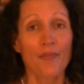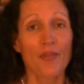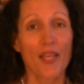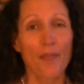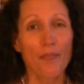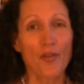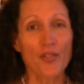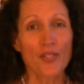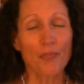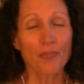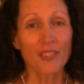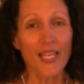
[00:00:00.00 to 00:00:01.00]
That there's
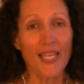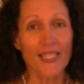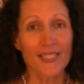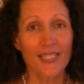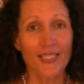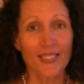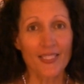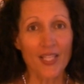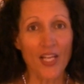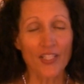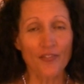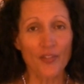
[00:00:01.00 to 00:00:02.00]
a place
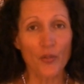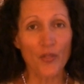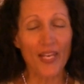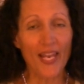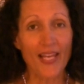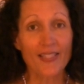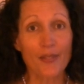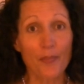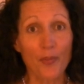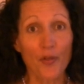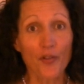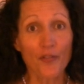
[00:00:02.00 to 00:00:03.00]
inside of you that has a
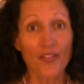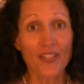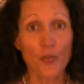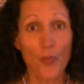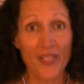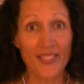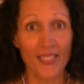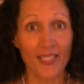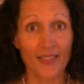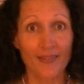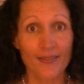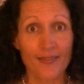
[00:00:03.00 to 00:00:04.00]
perfect
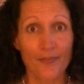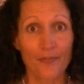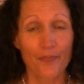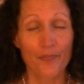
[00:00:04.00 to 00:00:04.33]
resonance.